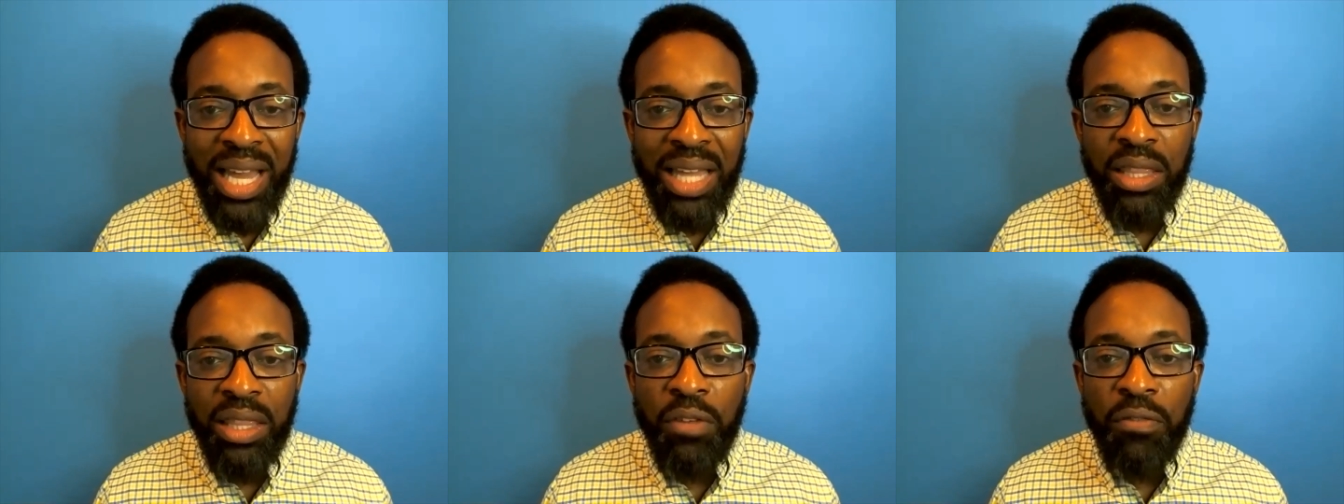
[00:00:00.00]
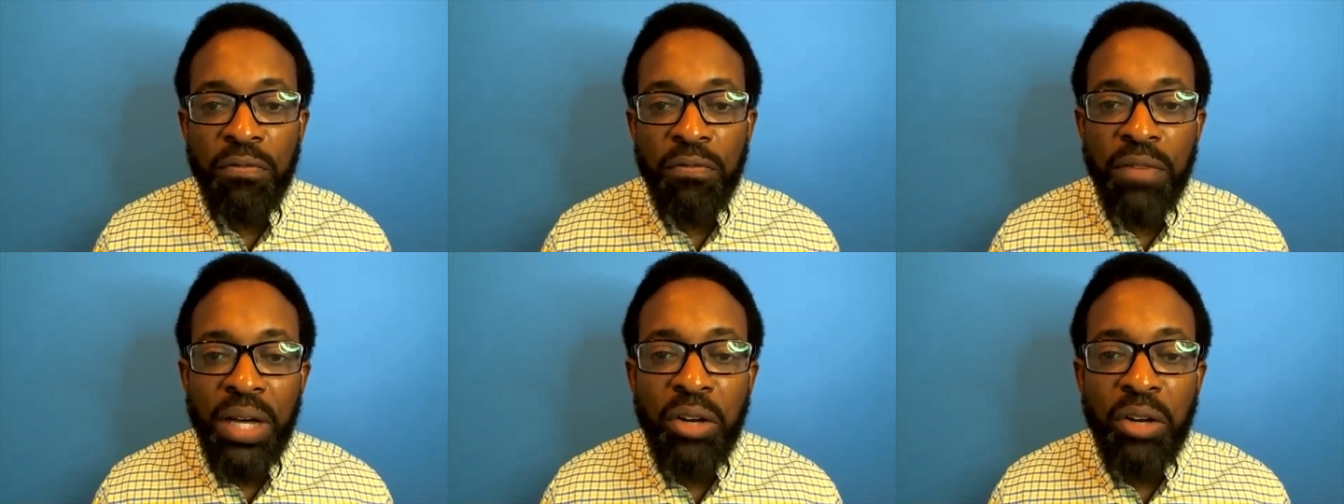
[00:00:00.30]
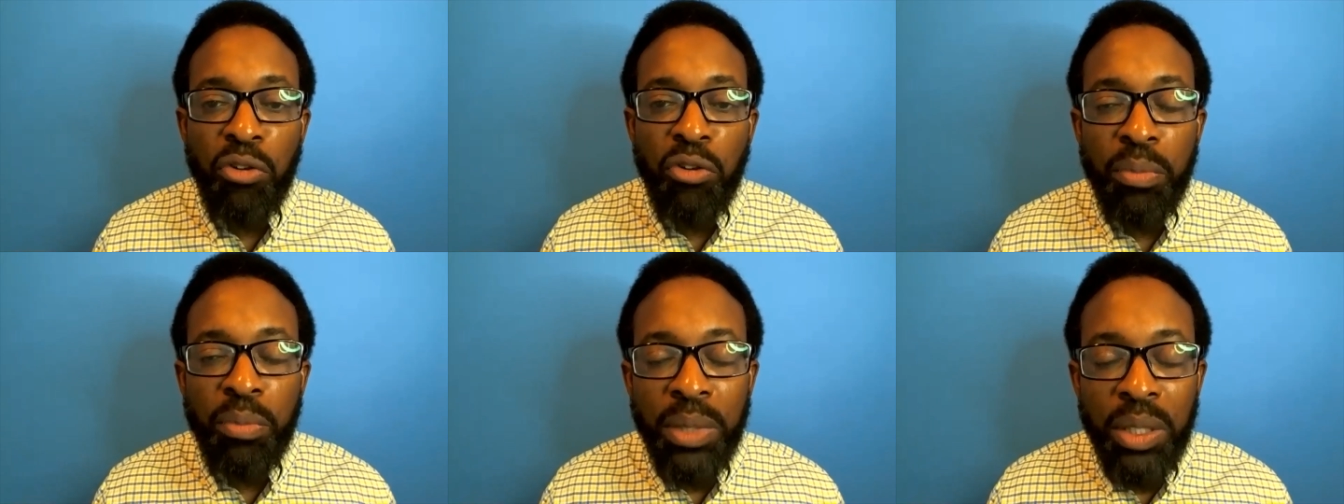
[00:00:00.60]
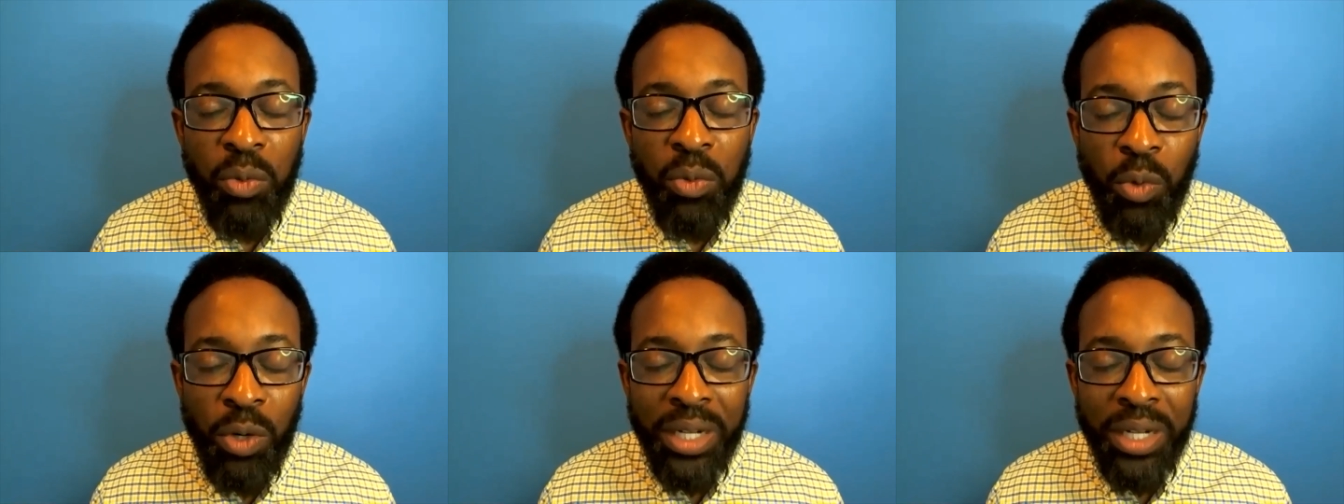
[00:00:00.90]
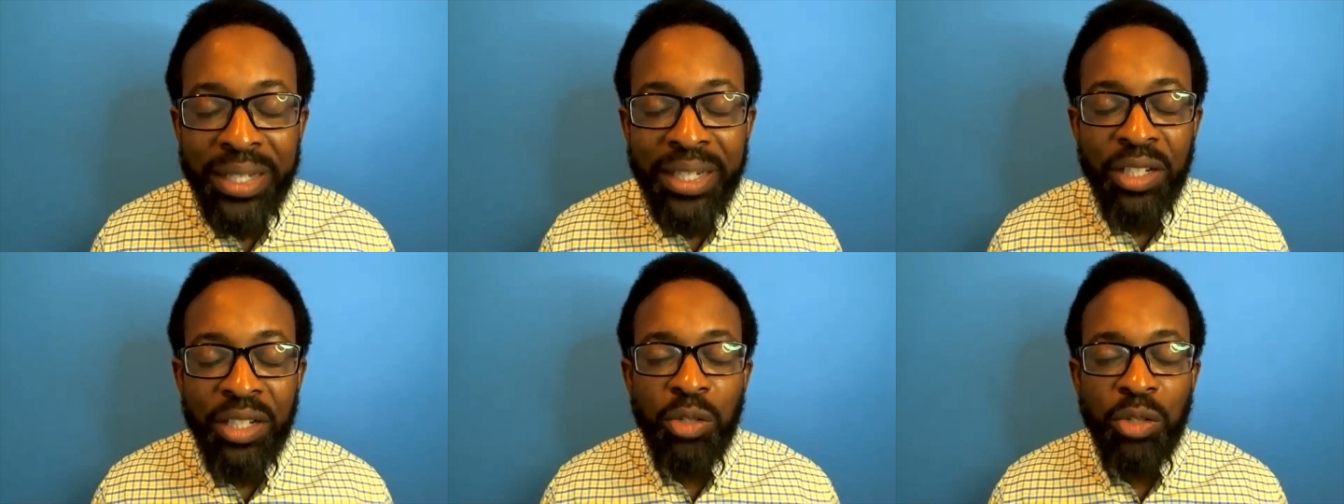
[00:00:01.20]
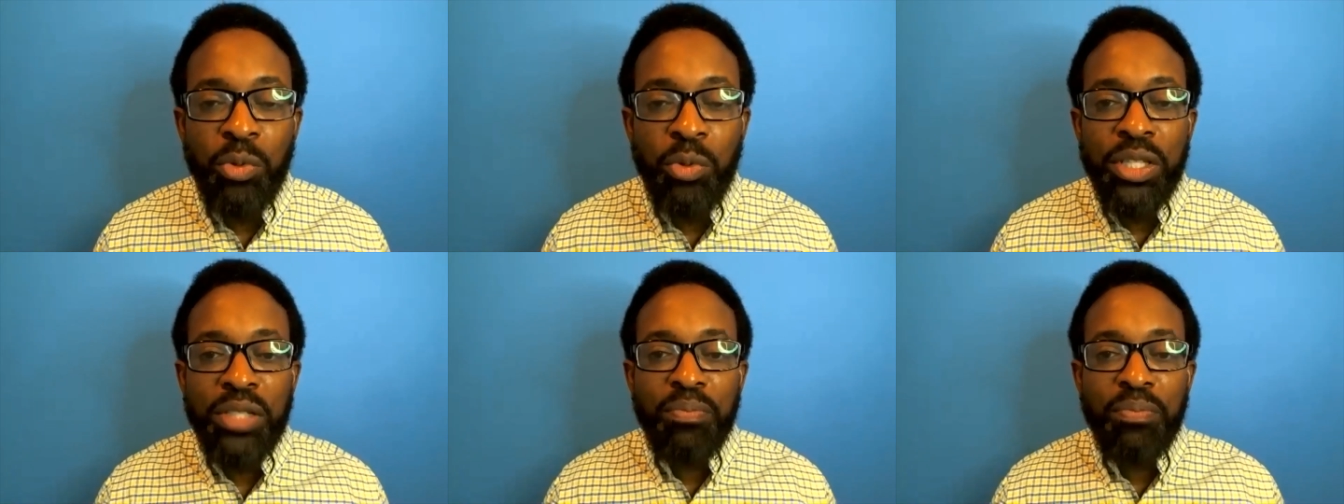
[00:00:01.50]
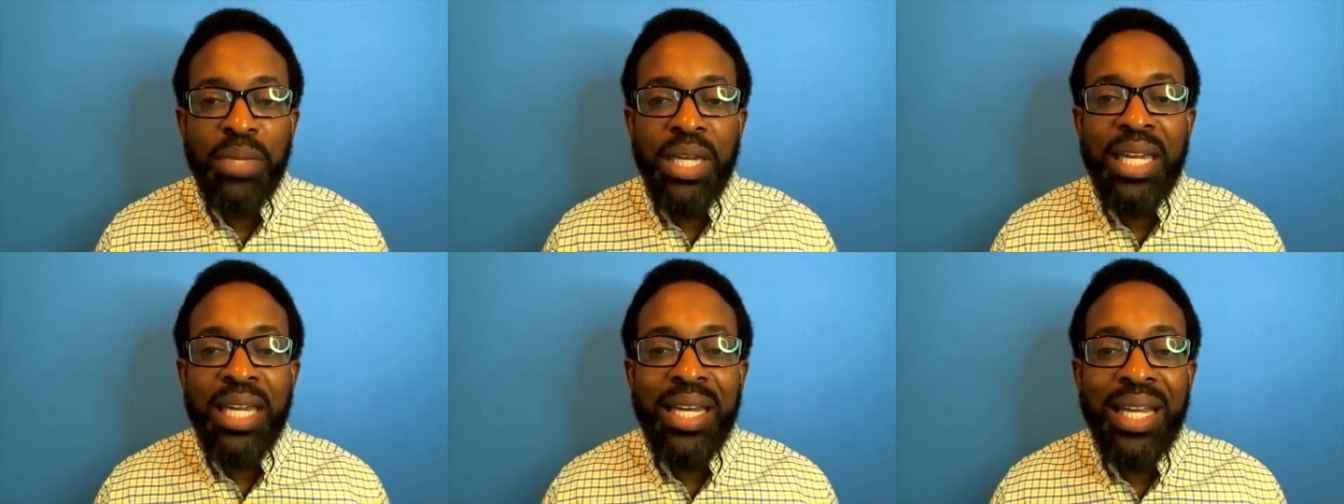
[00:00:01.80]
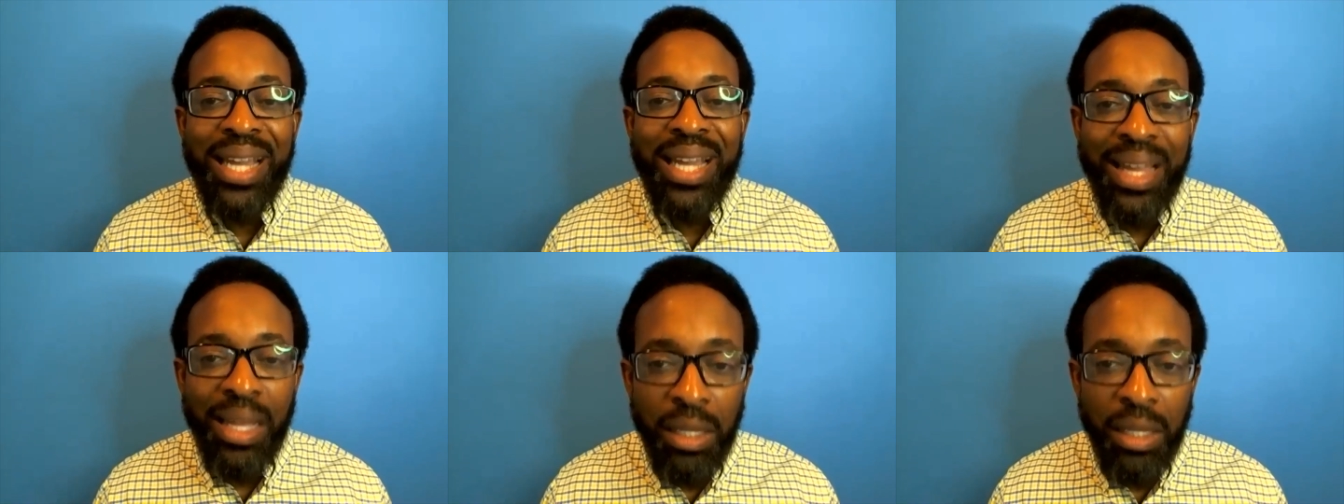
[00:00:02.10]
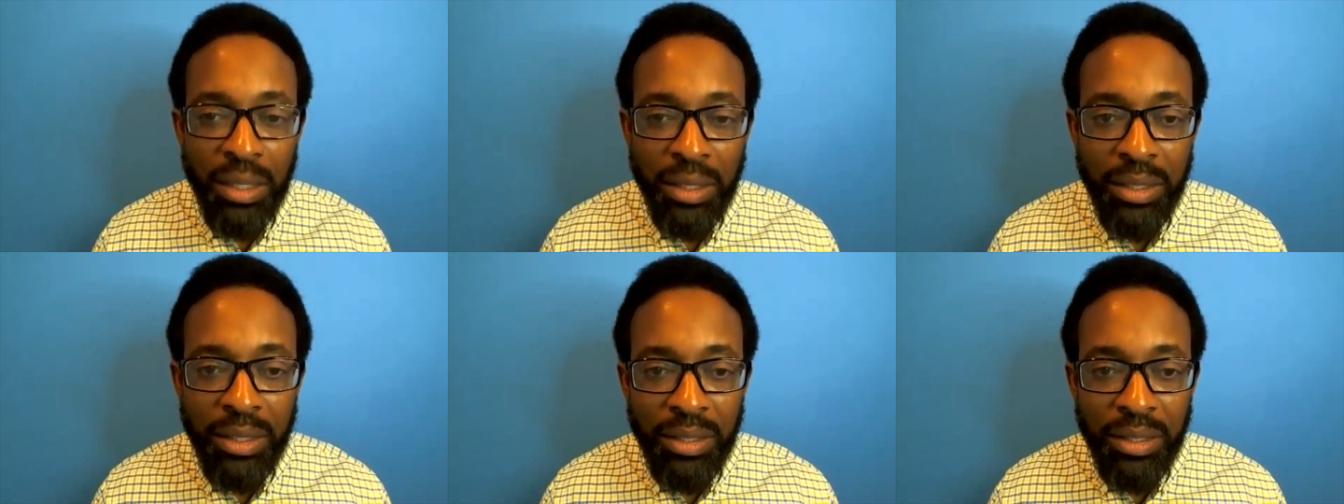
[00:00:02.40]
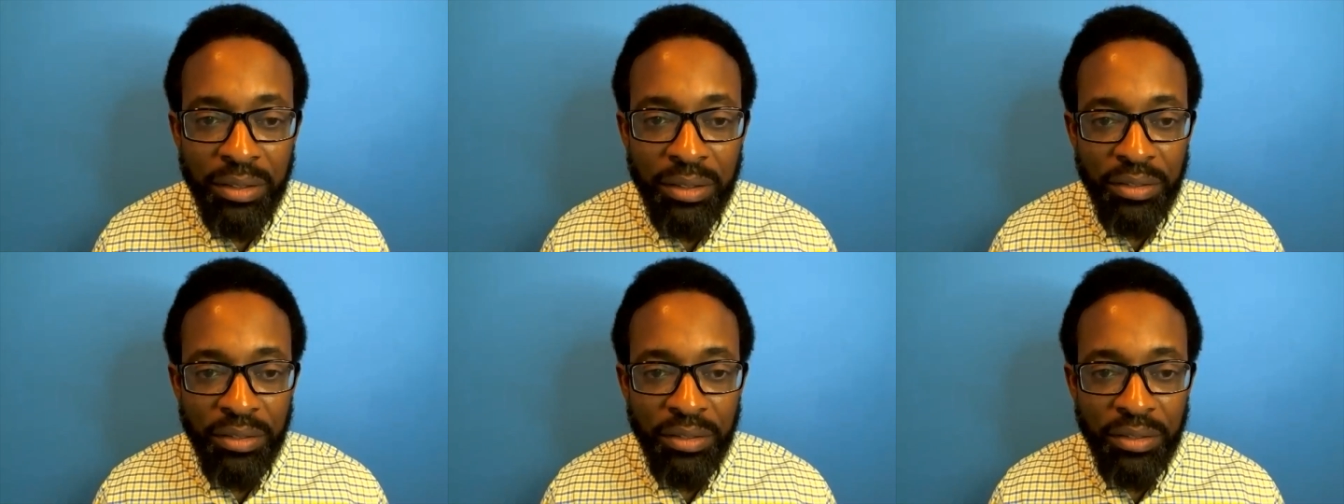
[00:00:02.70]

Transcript: and the vulnerable one who is being held.